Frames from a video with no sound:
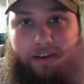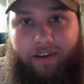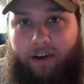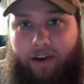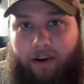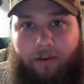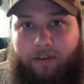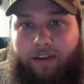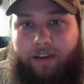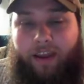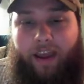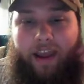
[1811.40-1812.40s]
can go
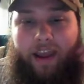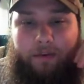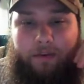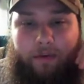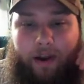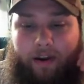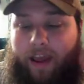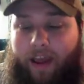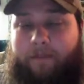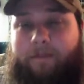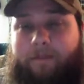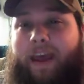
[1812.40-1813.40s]
anywhere and
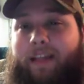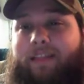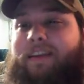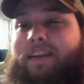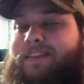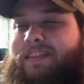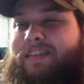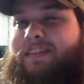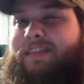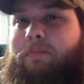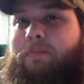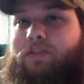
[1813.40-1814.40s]
have at least
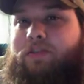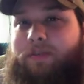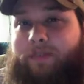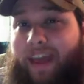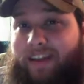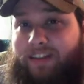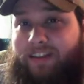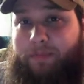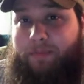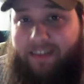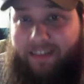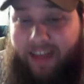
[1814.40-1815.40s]
some sort of
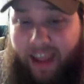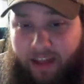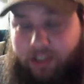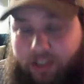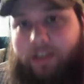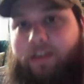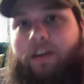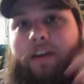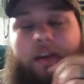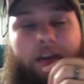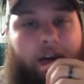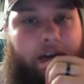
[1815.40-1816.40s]
expectation
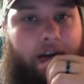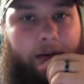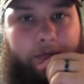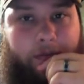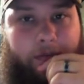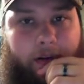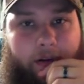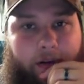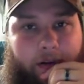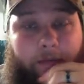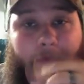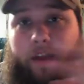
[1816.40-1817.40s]
of
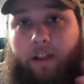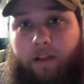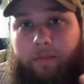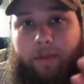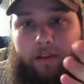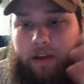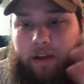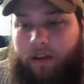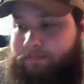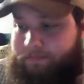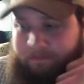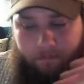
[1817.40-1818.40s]

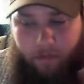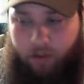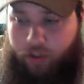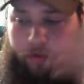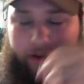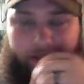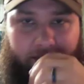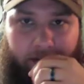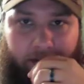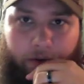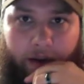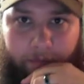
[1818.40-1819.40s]
availability, choice
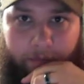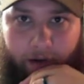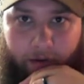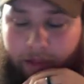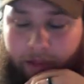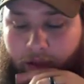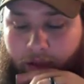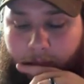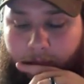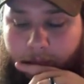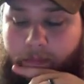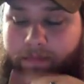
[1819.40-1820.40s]
in craft beer,
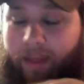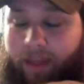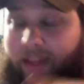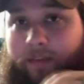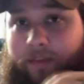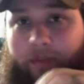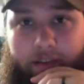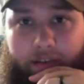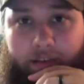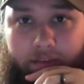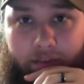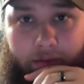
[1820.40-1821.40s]
and that's
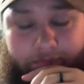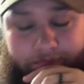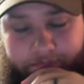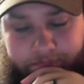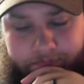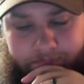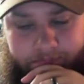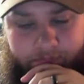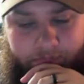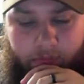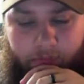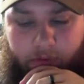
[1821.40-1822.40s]
fantastic.
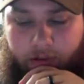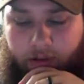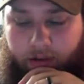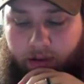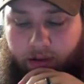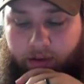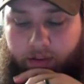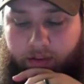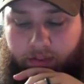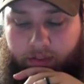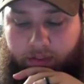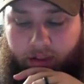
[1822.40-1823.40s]
Another
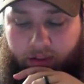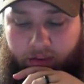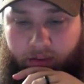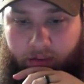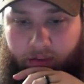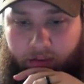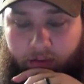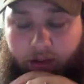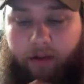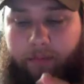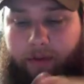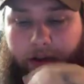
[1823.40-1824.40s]
thing,
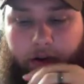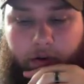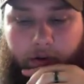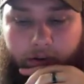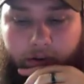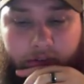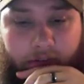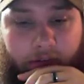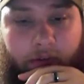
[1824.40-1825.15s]
but go on.